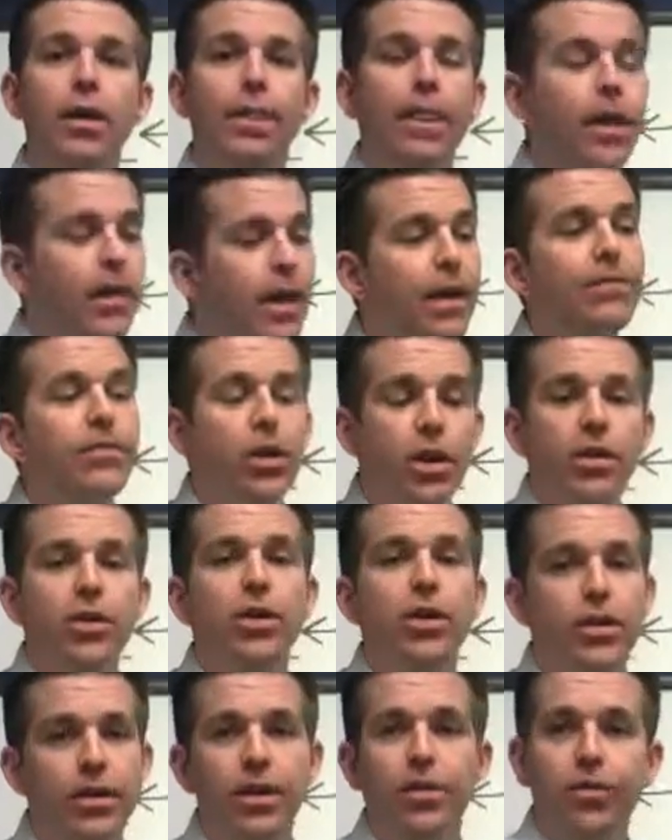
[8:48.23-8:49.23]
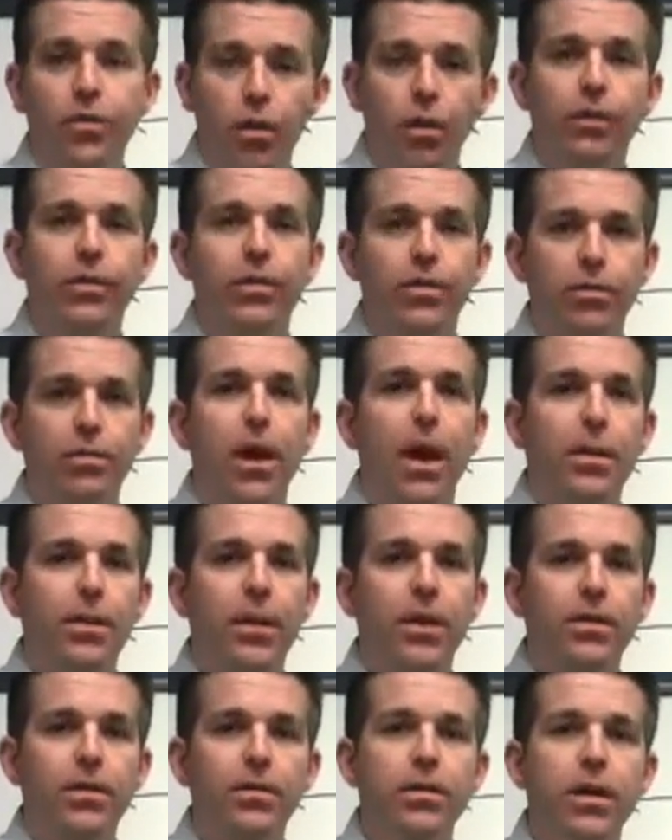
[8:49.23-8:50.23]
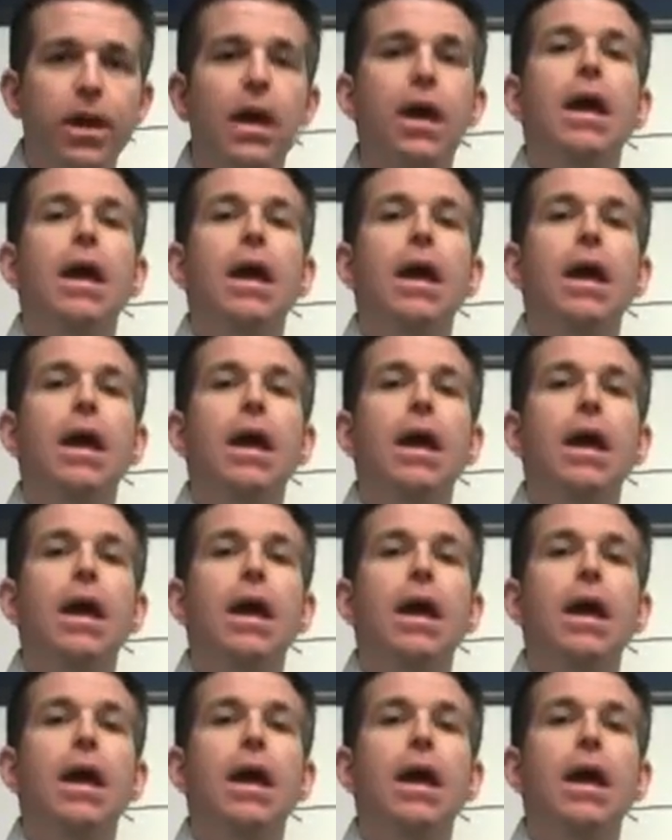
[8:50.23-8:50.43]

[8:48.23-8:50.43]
then they've done you a disservice, in my opinion.